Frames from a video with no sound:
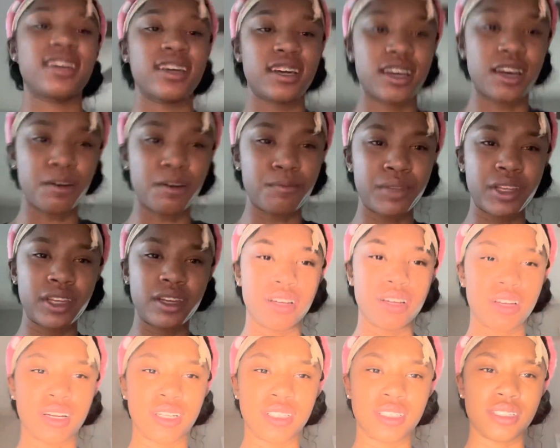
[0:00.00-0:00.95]
come in
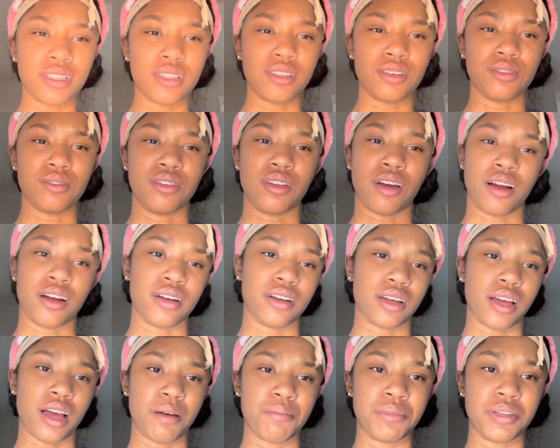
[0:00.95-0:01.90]
here. It's a little
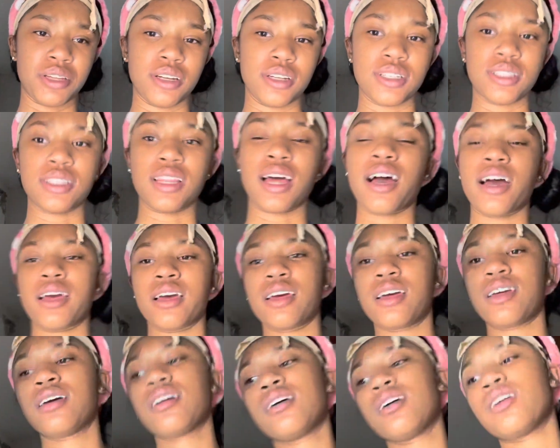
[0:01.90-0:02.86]
dark. I mean, it's not
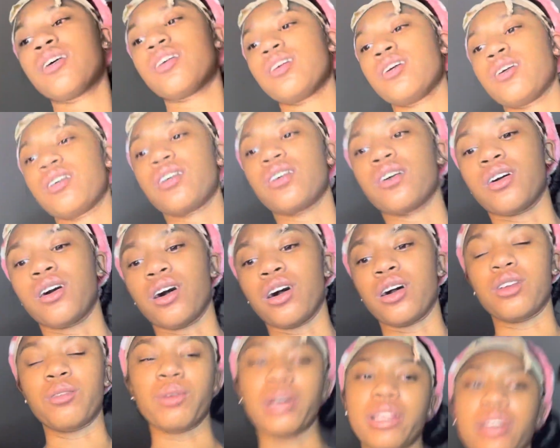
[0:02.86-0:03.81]
all
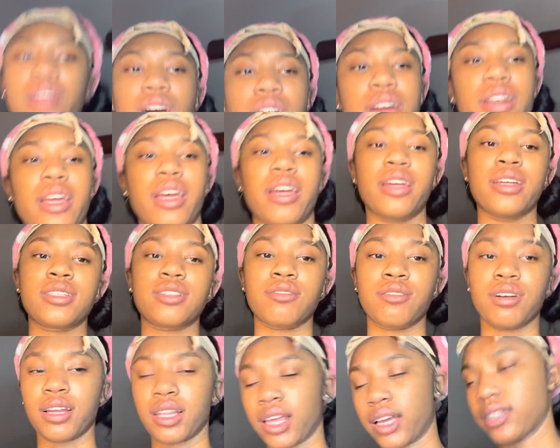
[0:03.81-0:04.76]
the way dark yet. It's
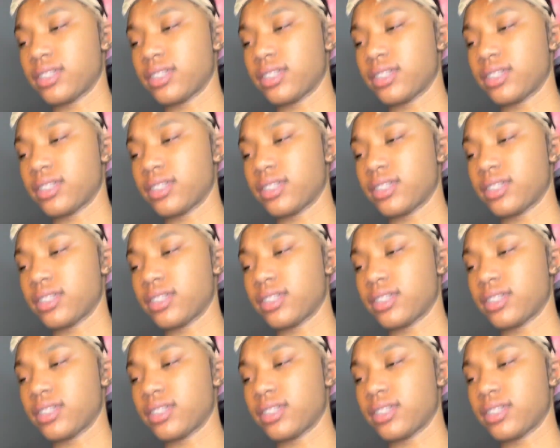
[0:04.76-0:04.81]
around like